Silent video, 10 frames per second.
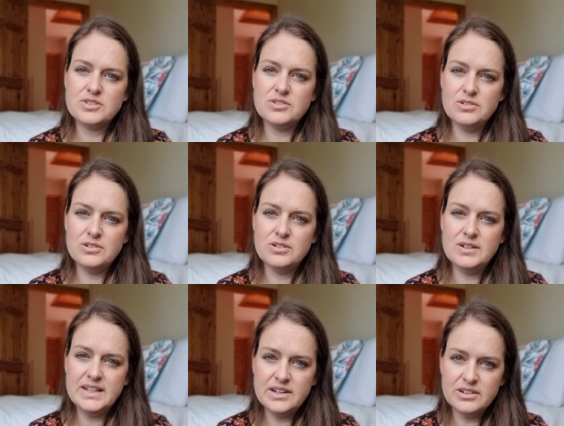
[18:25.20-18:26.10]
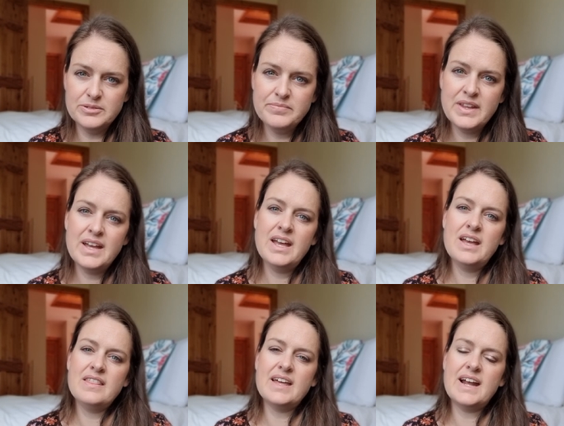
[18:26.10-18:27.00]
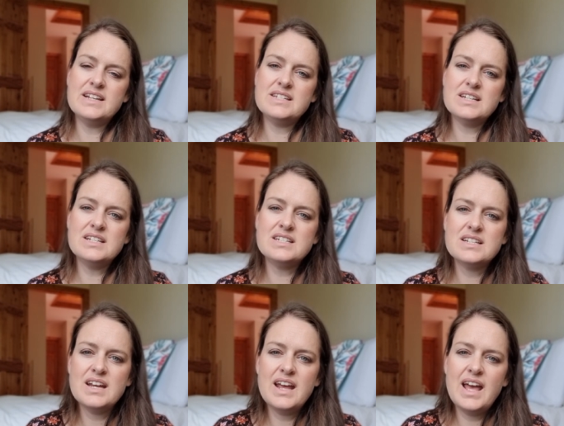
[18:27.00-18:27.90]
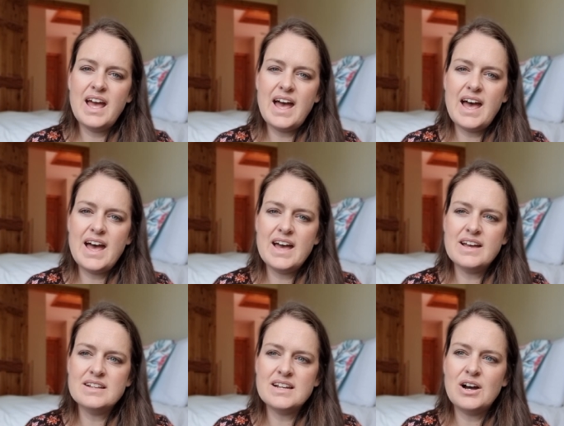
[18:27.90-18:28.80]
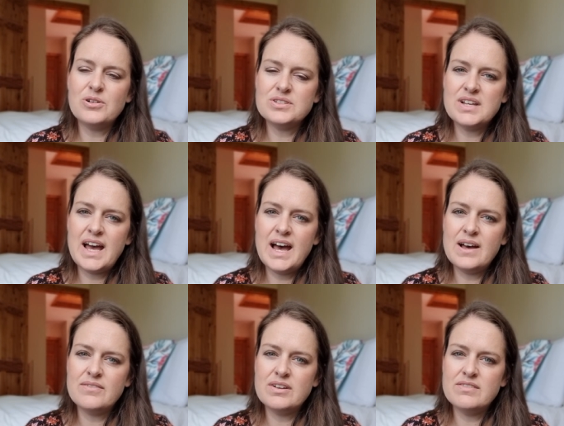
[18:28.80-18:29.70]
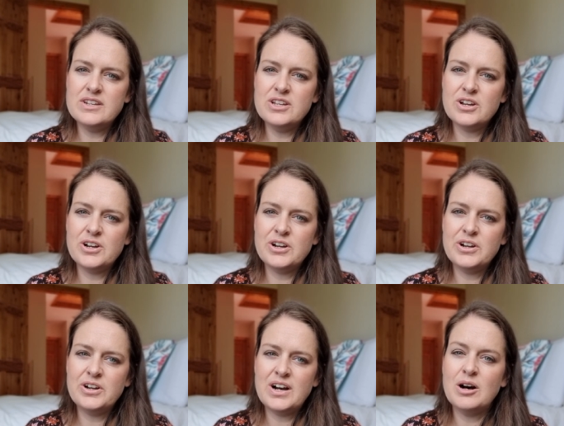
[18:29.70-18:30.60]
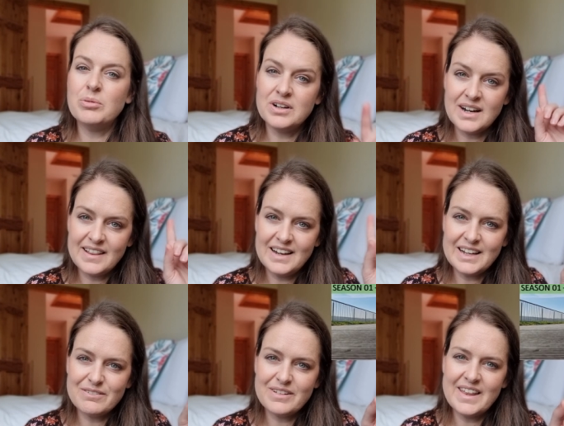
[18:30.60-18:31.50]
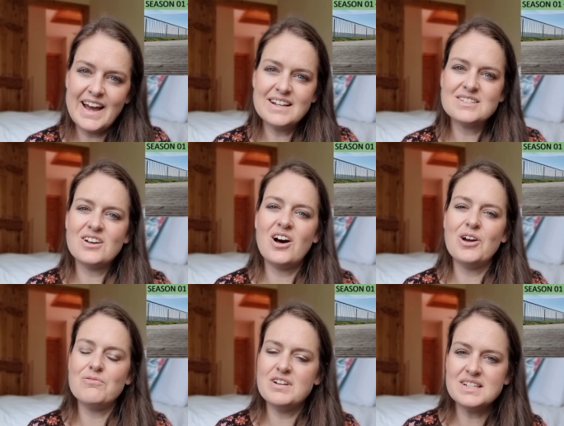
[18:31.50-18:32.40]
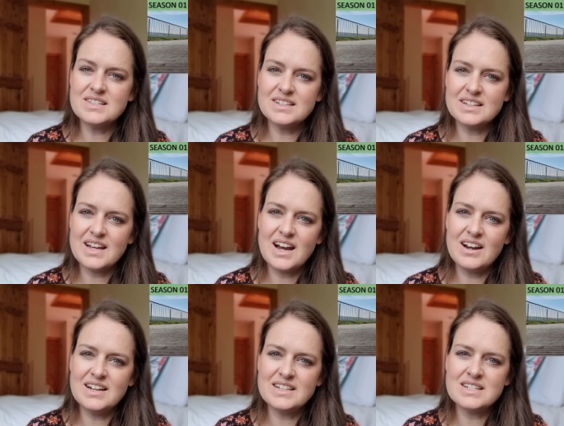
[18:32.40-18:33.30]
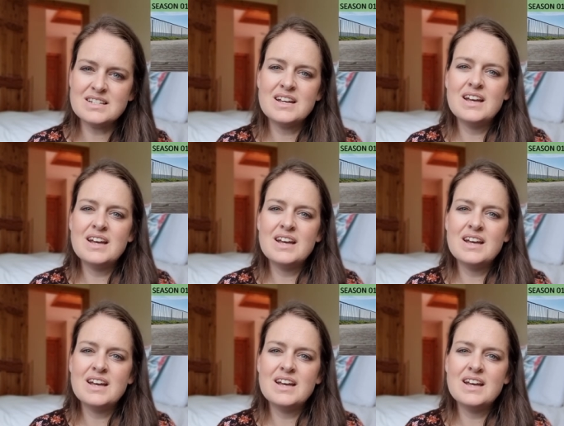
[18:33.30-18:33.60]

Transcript: to Lidl that I did and I also have a video, I'll put another link for that, on renting in Ireland.